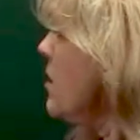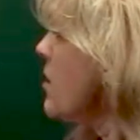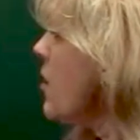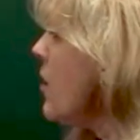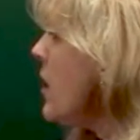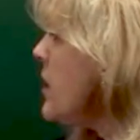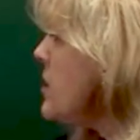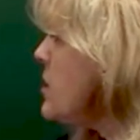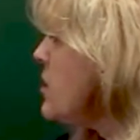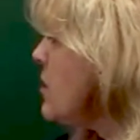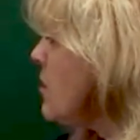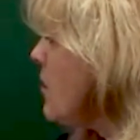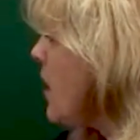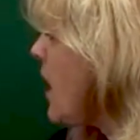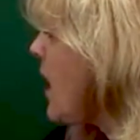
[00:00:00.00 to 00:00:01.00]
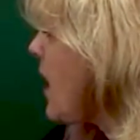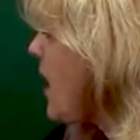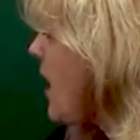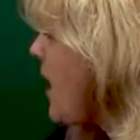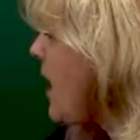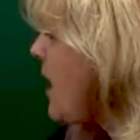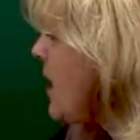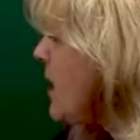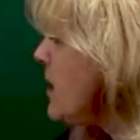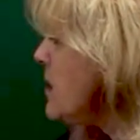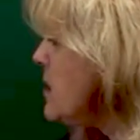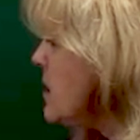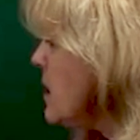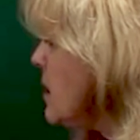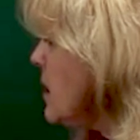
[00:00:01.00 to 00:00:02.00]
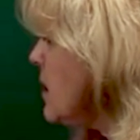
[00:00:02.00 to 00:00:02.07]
you're going to add